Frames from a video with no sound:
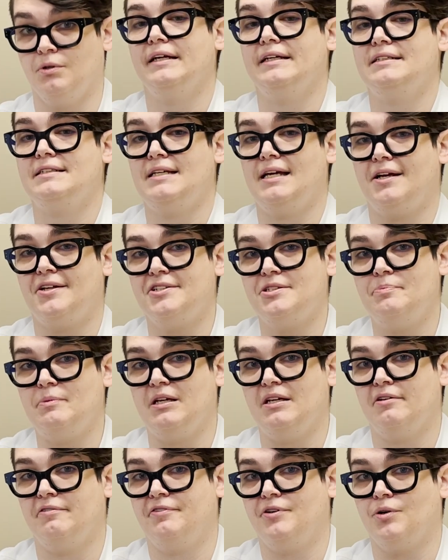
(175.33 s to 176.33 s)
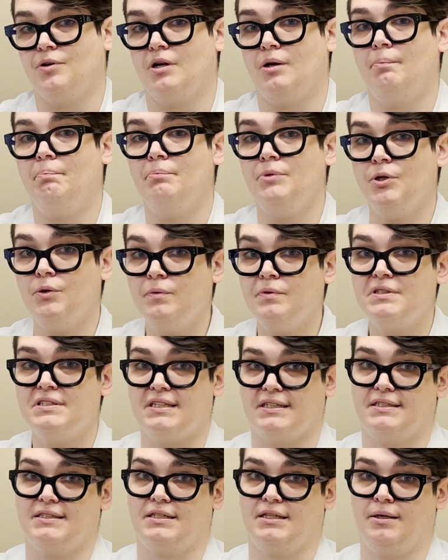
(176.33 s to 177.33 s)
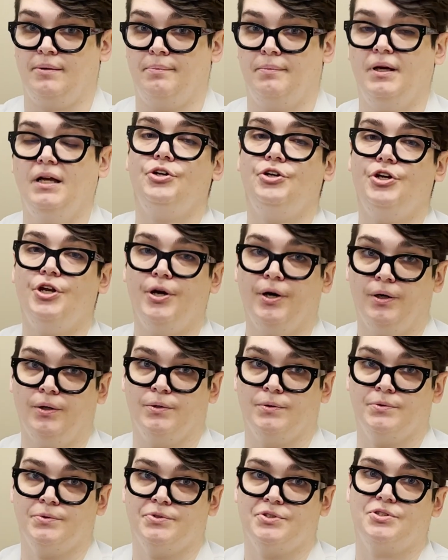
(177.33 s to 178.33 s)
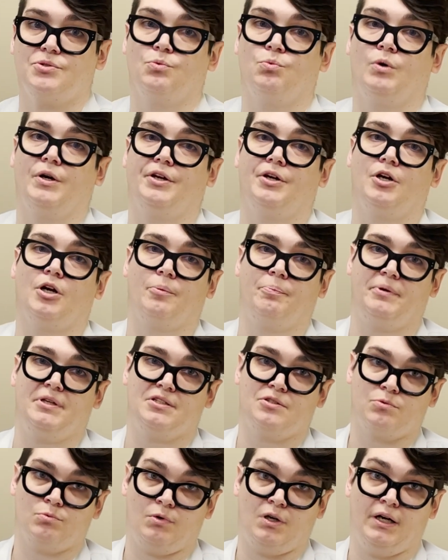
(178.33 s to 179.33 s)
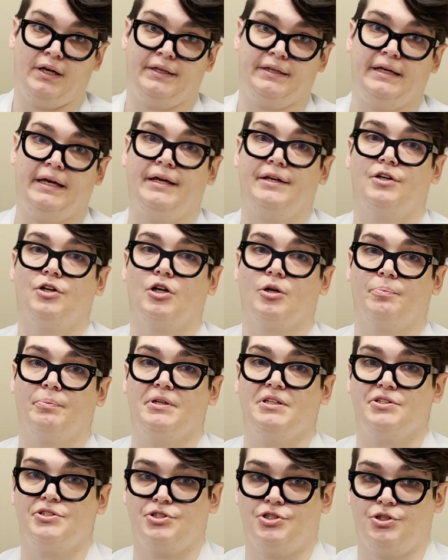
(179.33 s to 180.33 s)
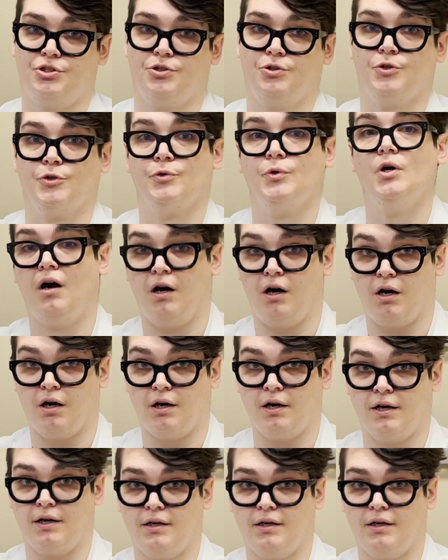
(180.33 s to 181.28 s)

It tells me if your immune system knows what herpes 1 and herpes 2 are.